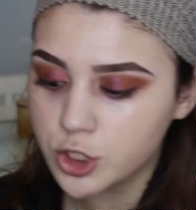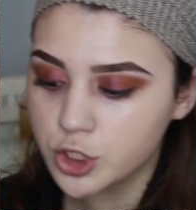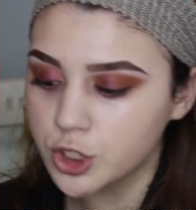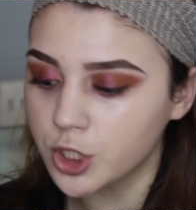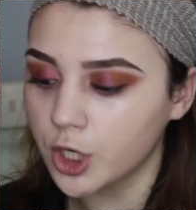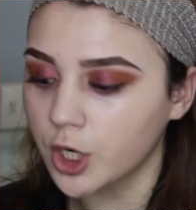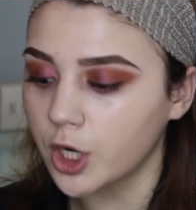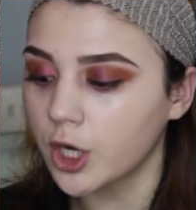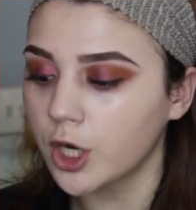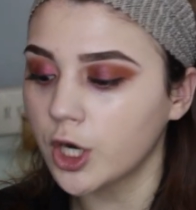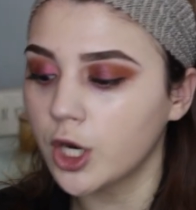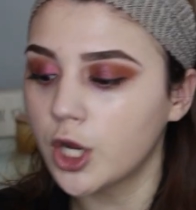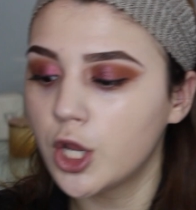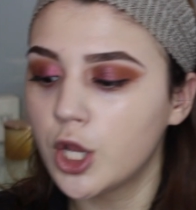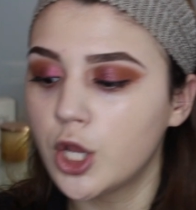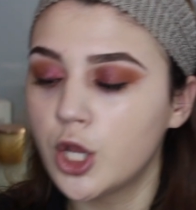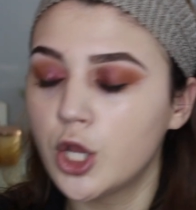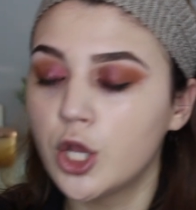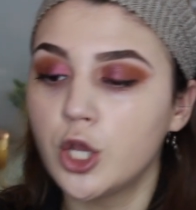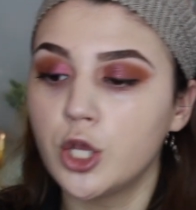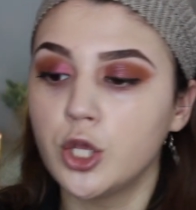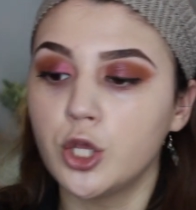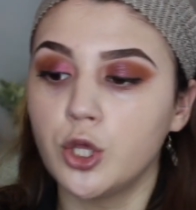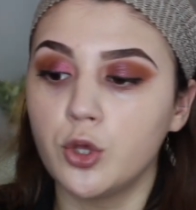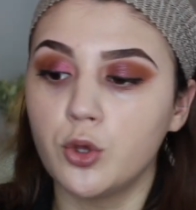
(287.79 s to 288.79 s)
sure
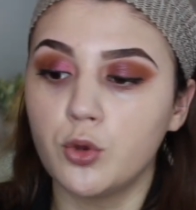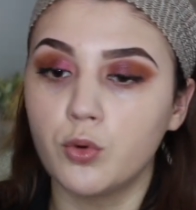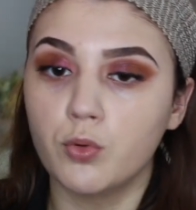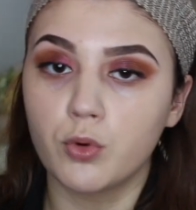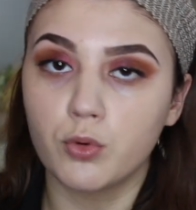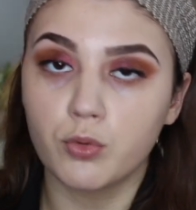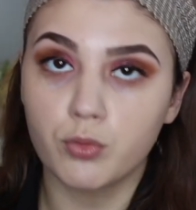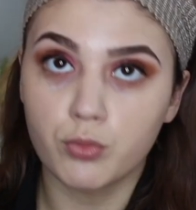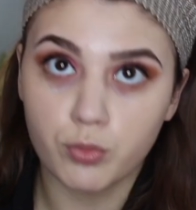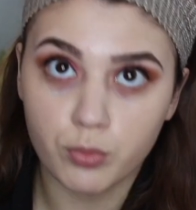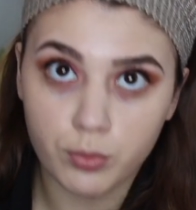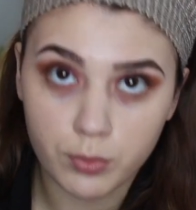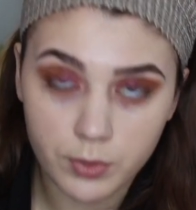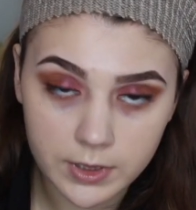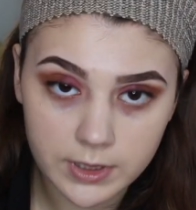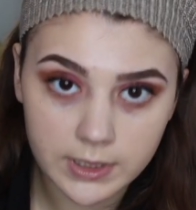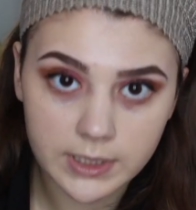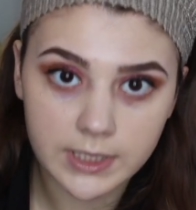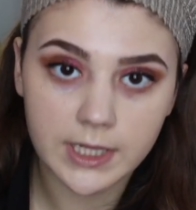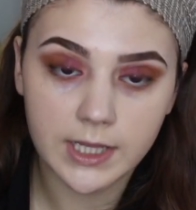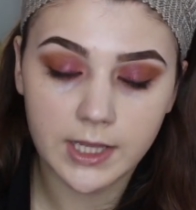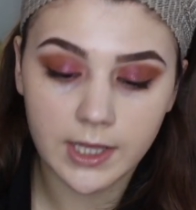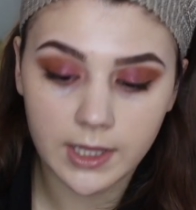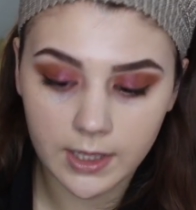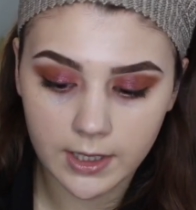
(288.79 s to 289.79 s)
you
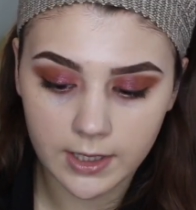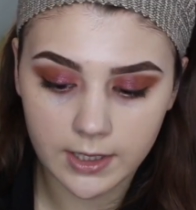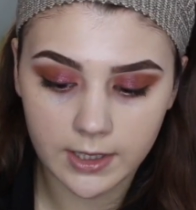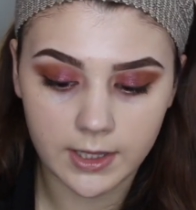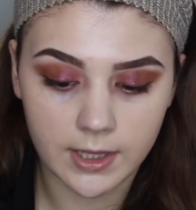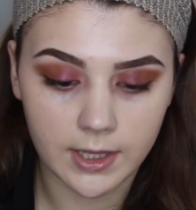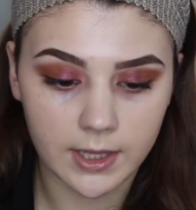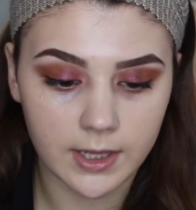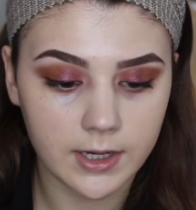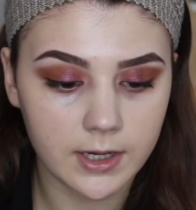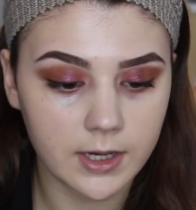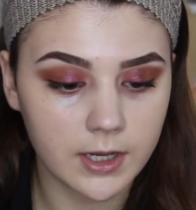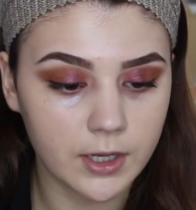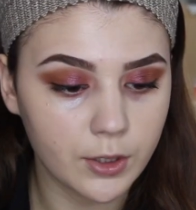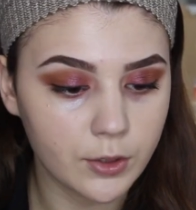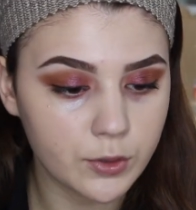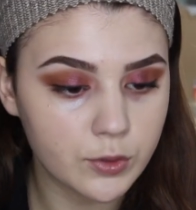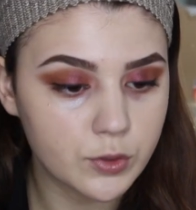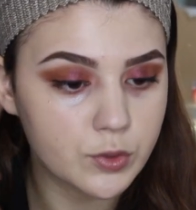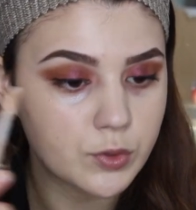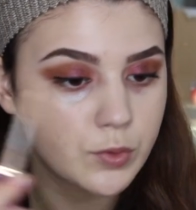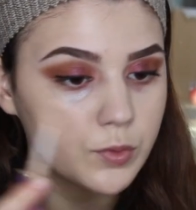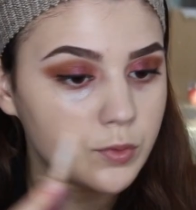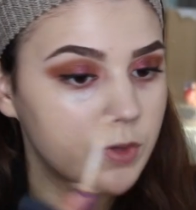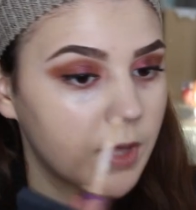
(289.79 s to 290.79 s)
really get
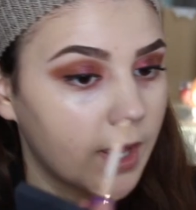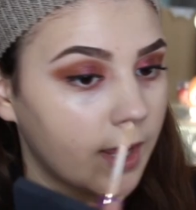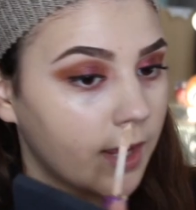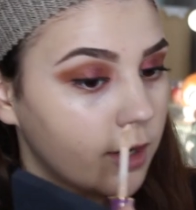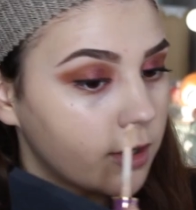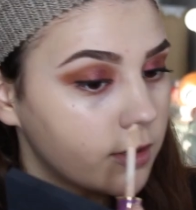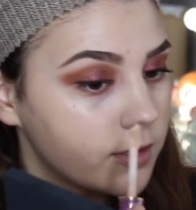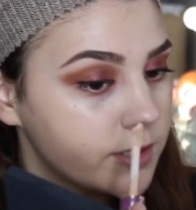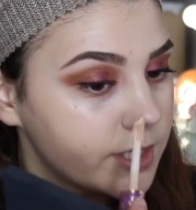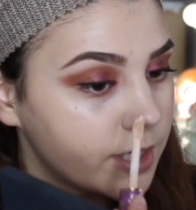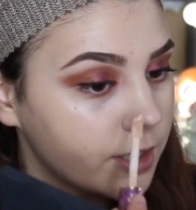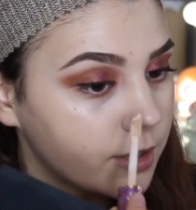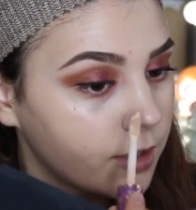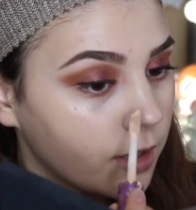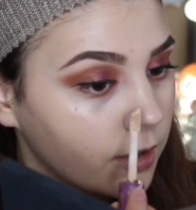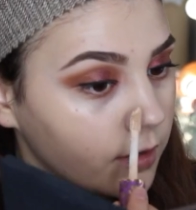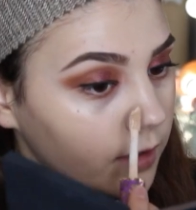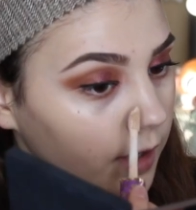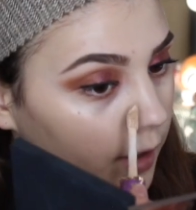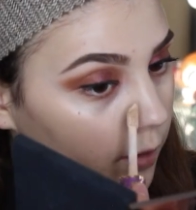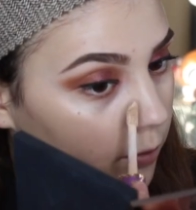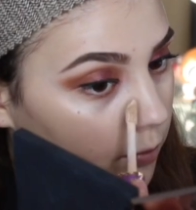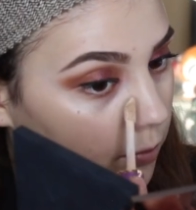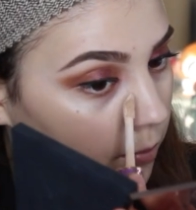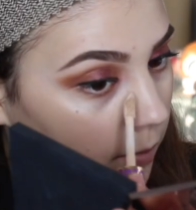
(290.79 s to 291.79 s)
into the inner tear duct
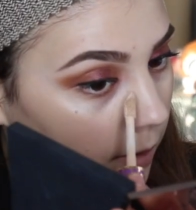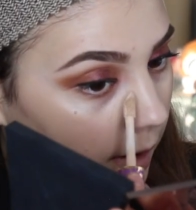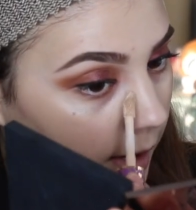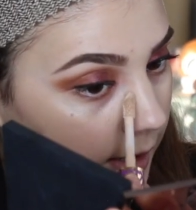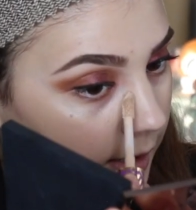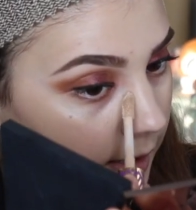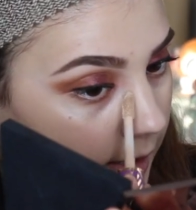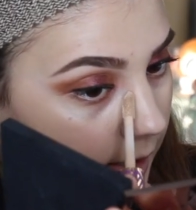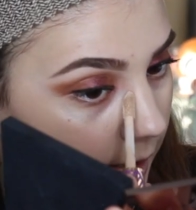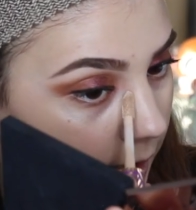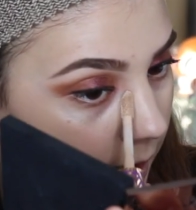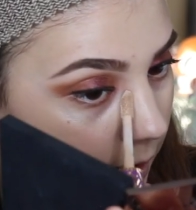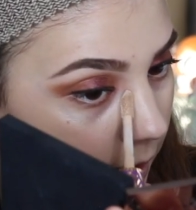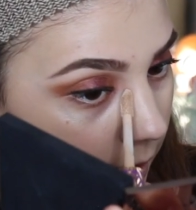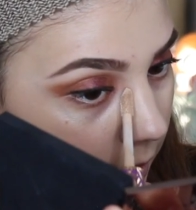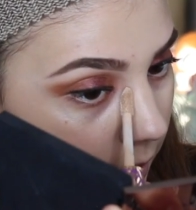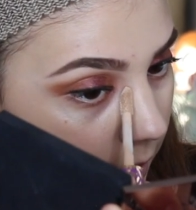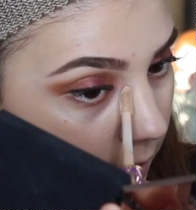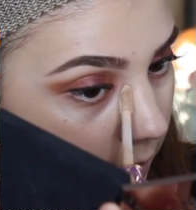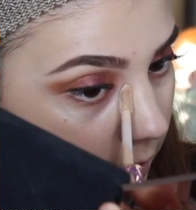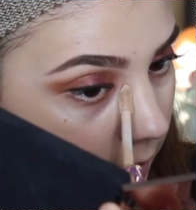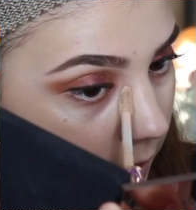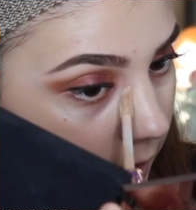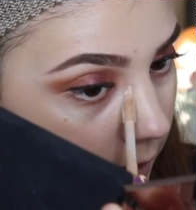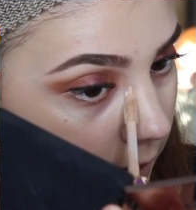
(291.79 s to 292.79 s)
like right
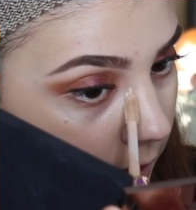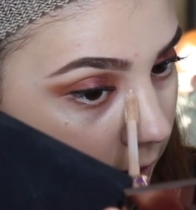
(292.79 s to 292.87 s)
here